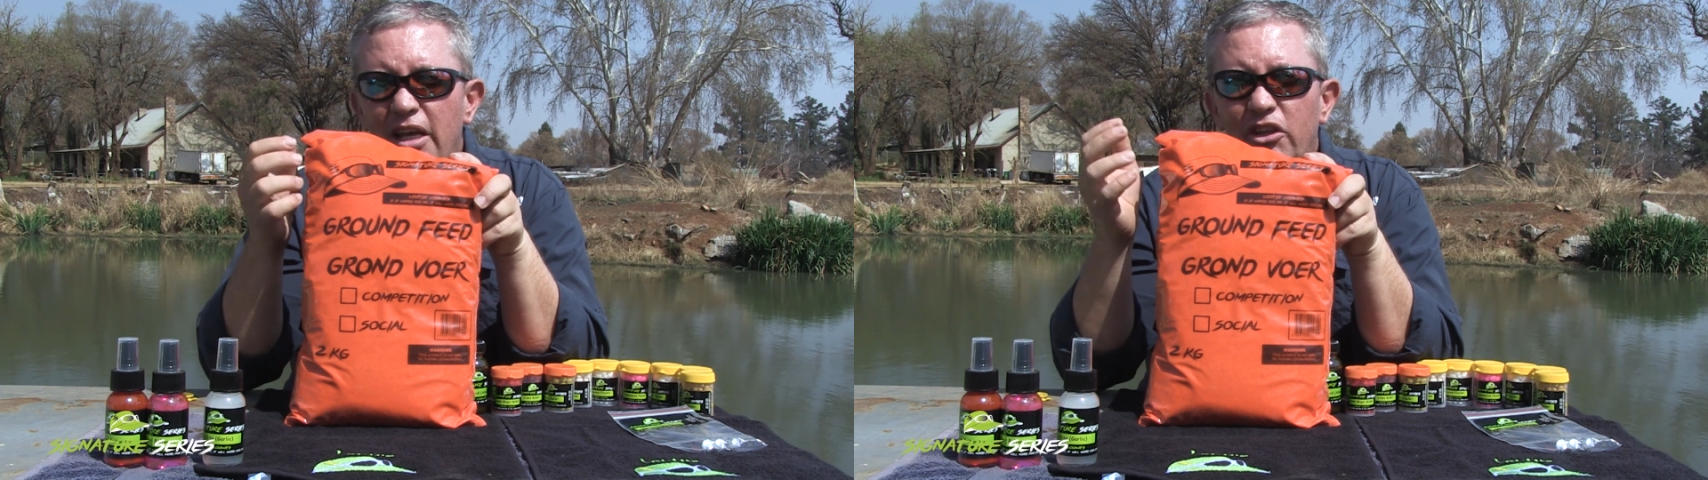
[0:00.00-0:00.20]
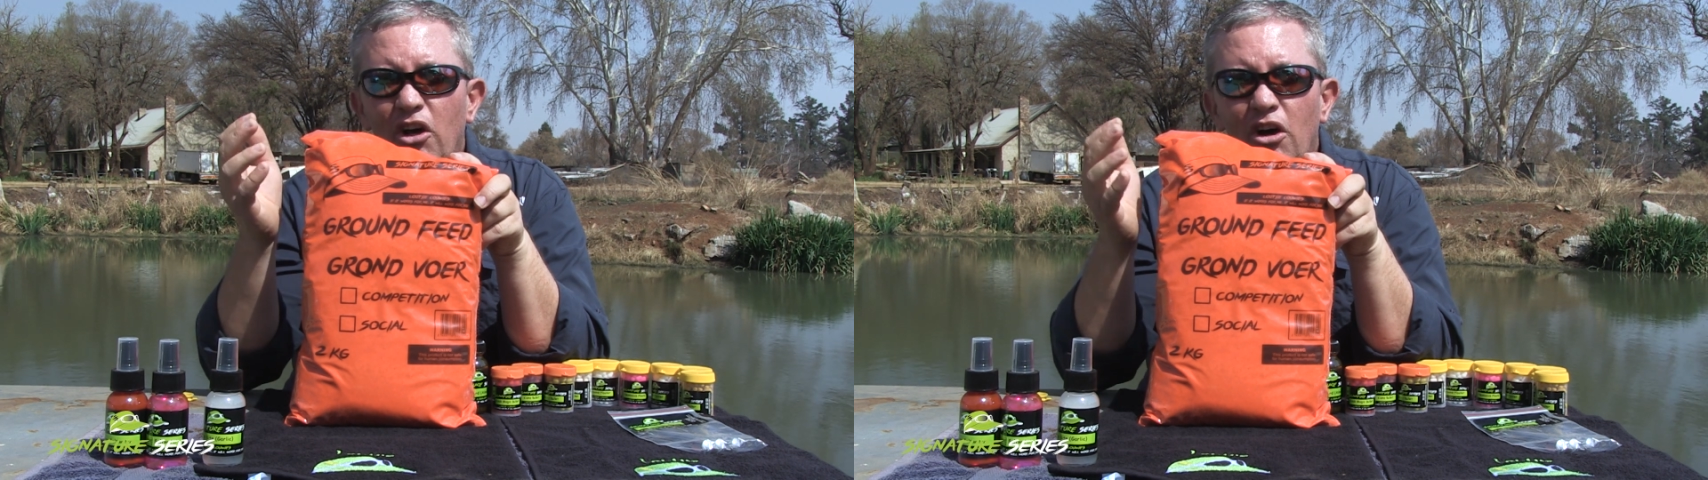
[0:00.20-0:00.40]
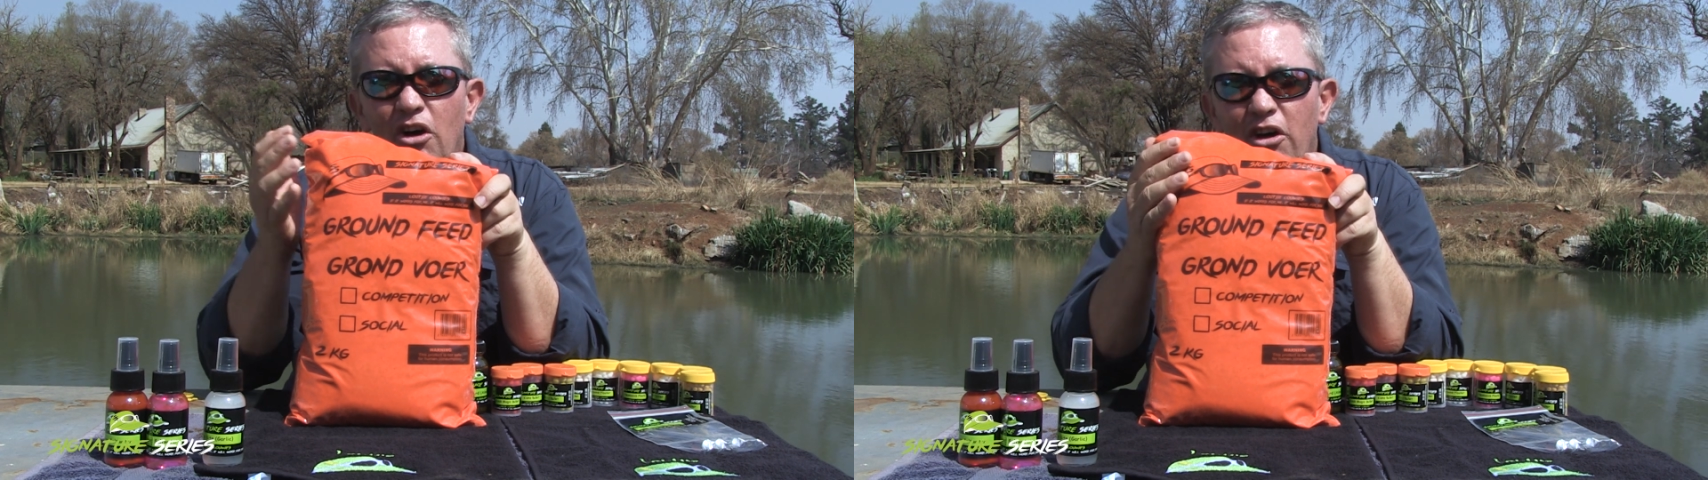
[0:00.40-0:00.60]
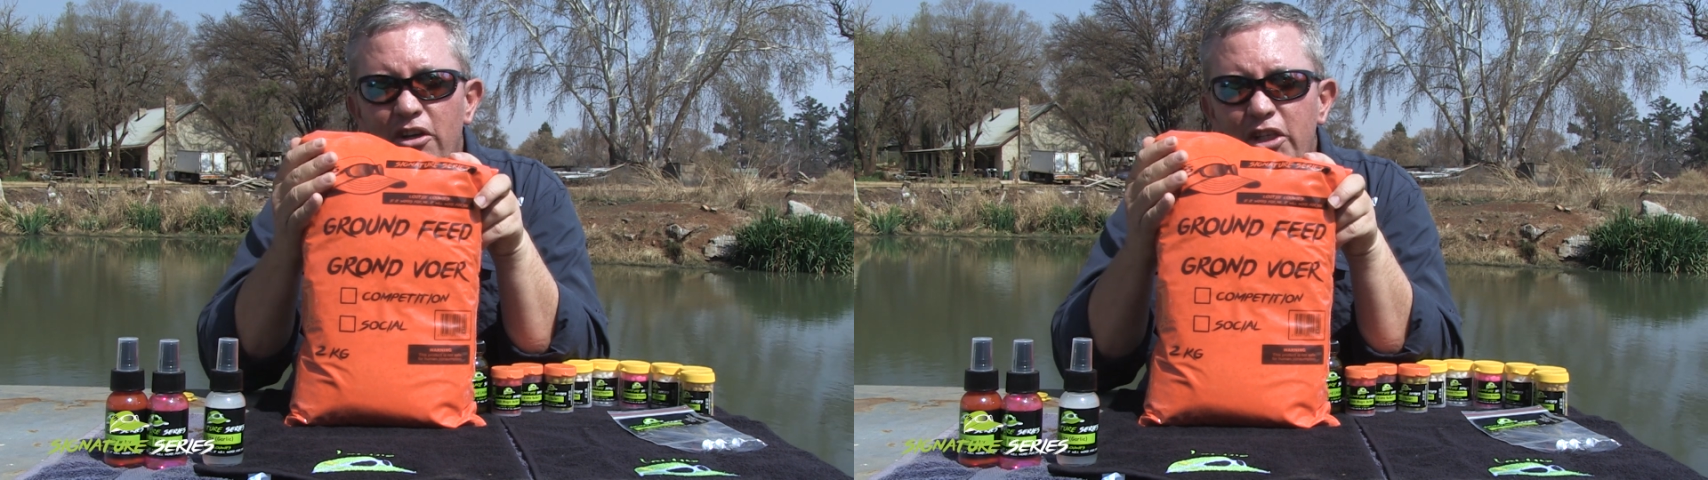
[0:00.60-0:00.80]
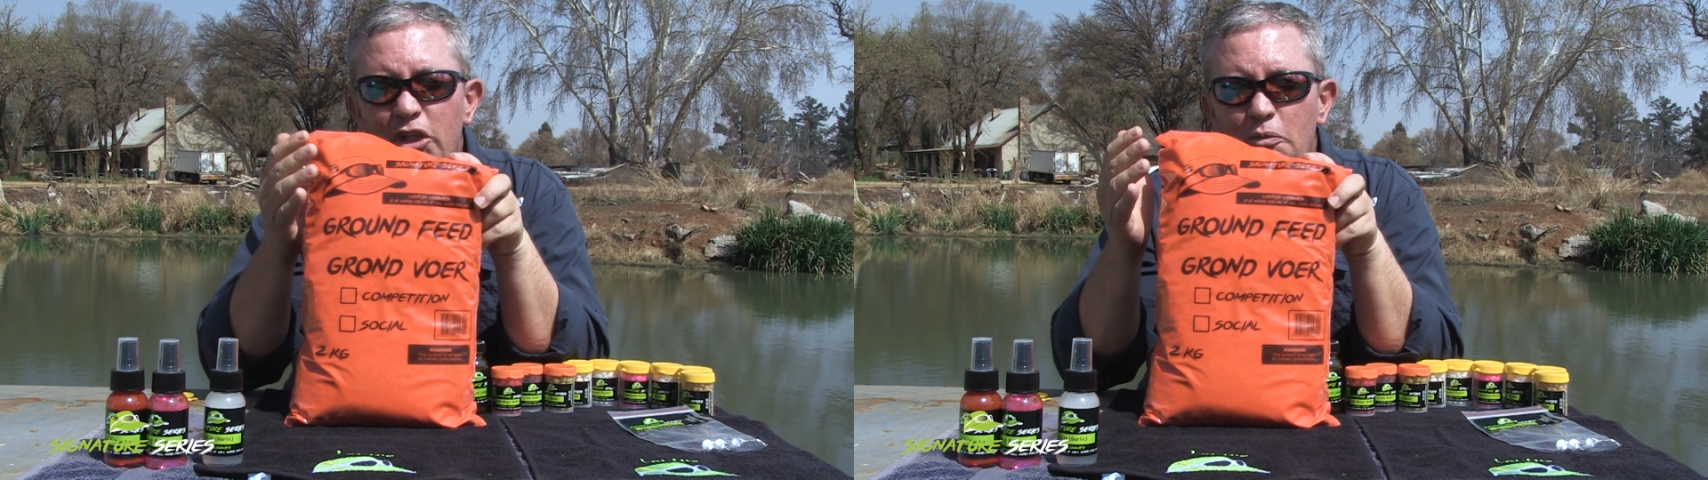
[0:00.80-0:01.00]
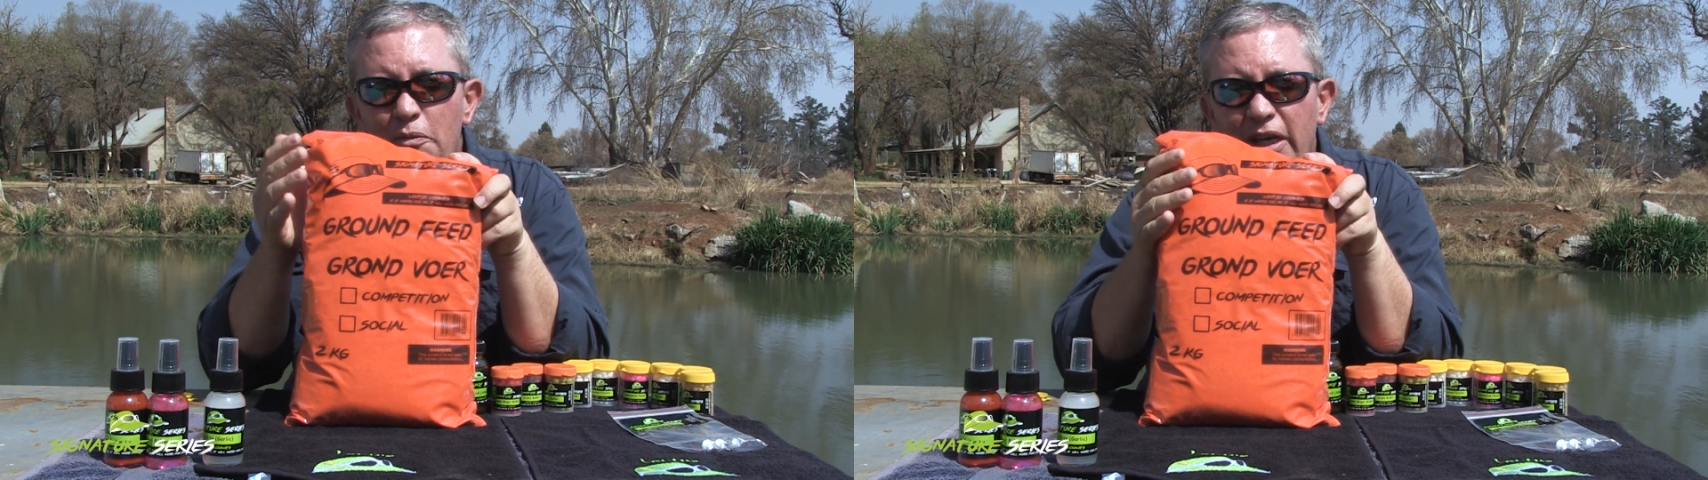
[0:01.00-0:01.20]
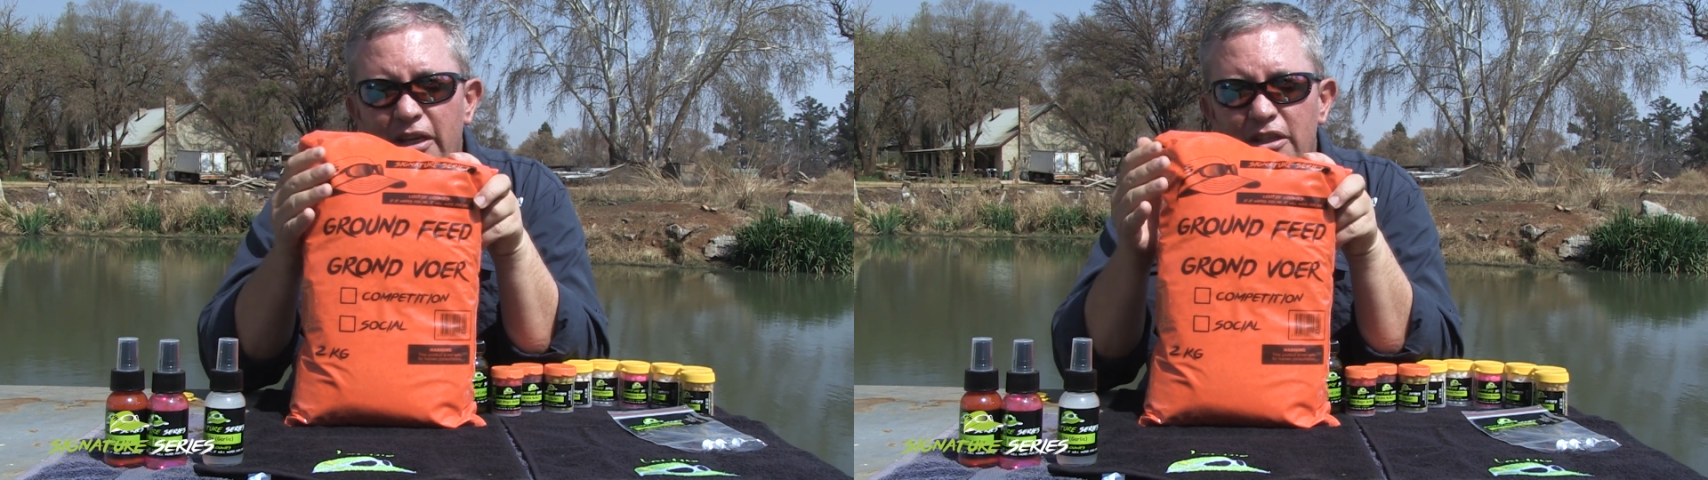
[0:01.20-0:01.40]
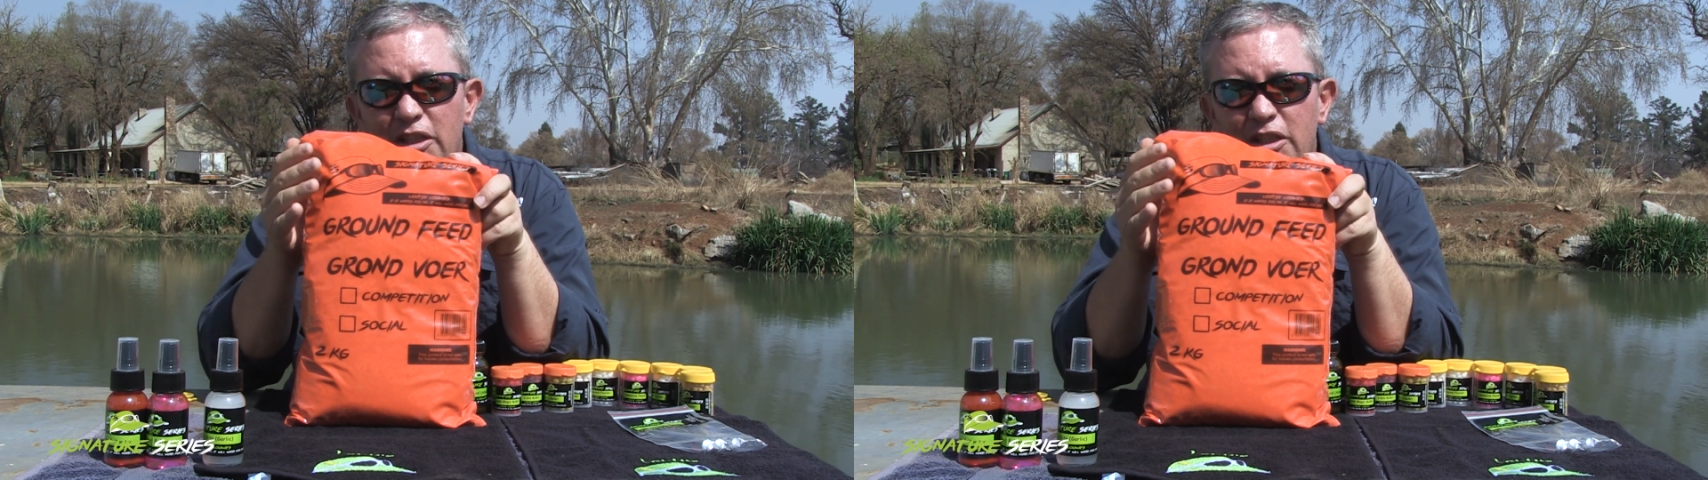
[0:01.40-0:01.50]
The harder you make